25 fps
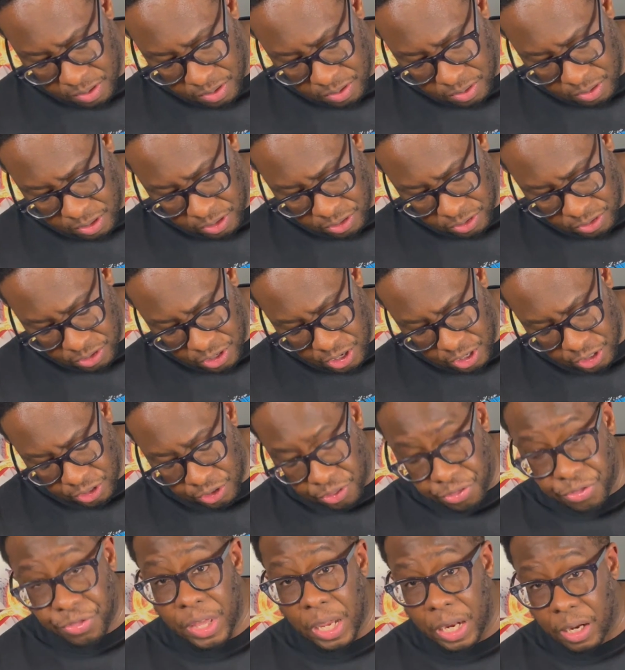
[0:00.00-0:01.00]
And just another
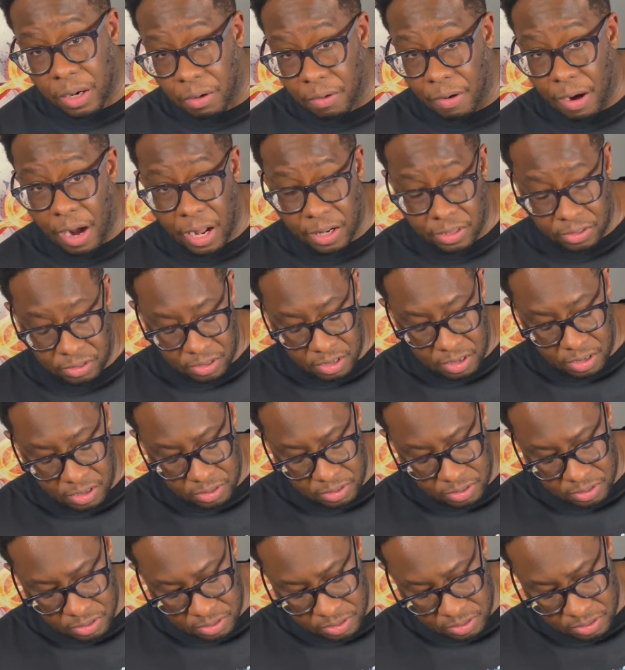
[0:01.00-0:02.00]
thicker hot
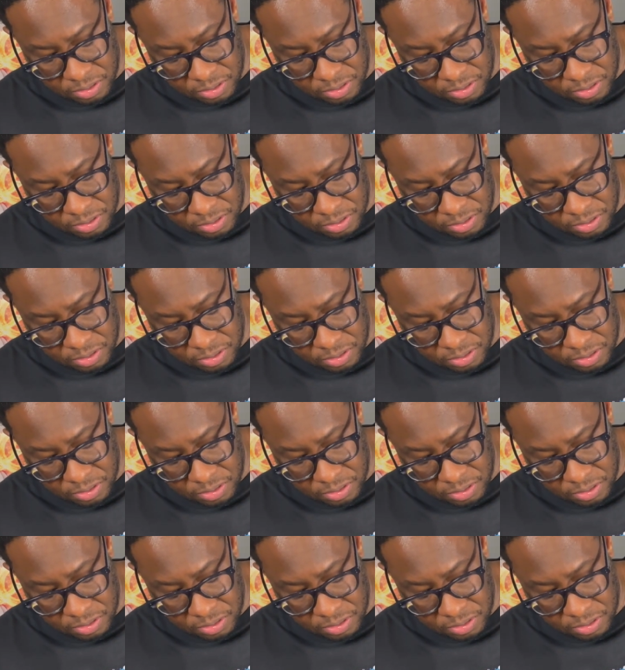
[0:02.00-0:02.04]
sauce.